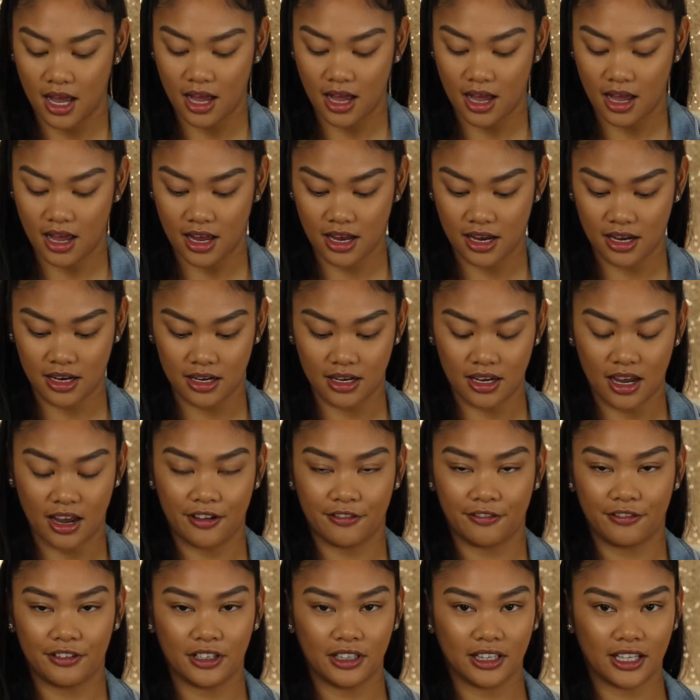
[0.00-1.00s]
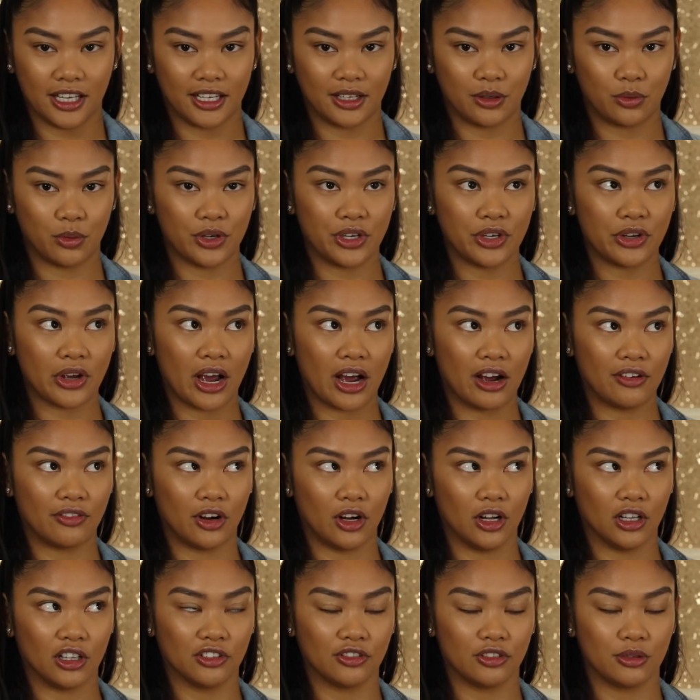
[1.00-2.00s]
I feel like when you have
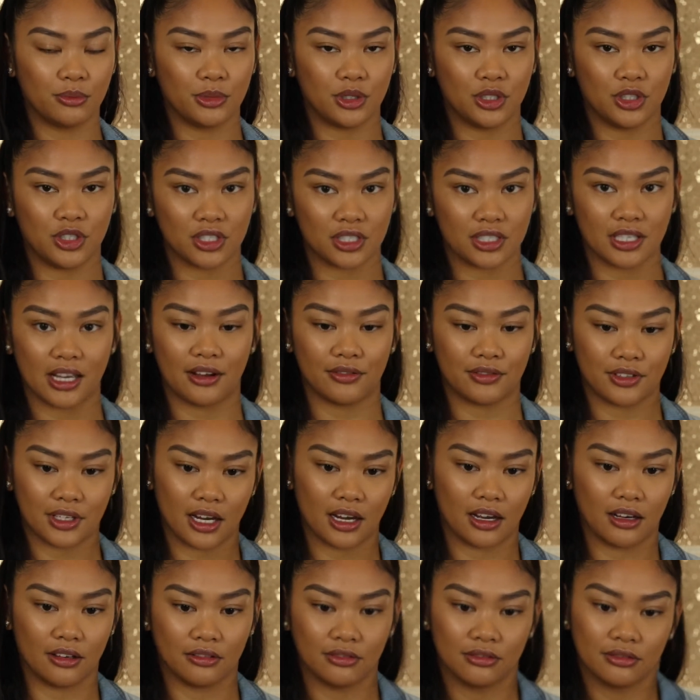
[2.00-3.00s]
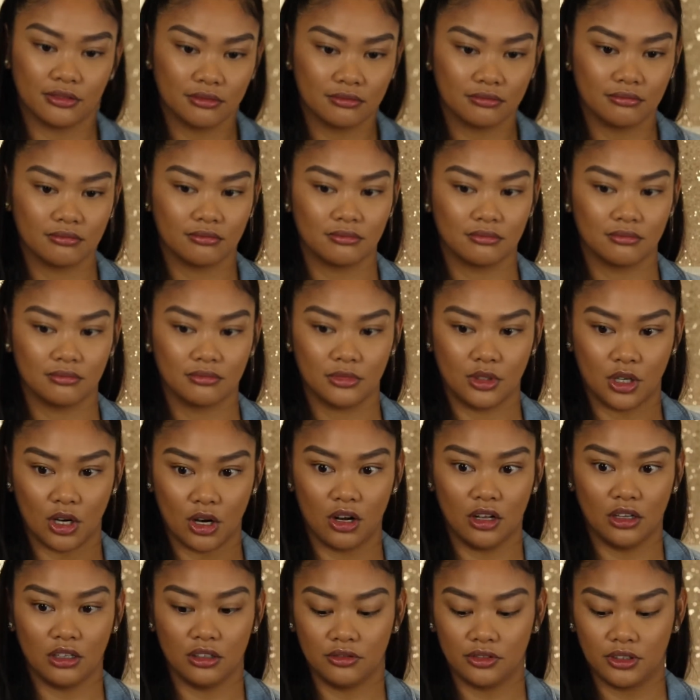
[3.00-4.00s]
all of them, you just have to have
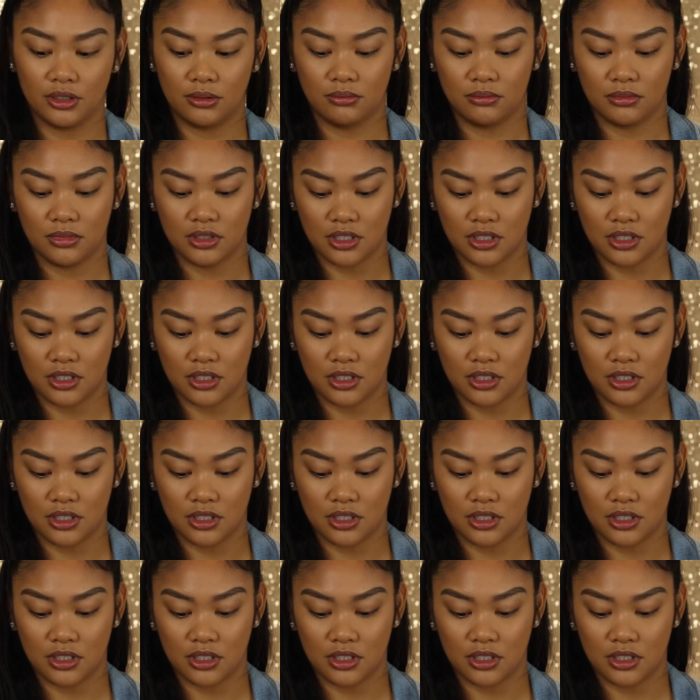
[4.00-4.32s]
all of them.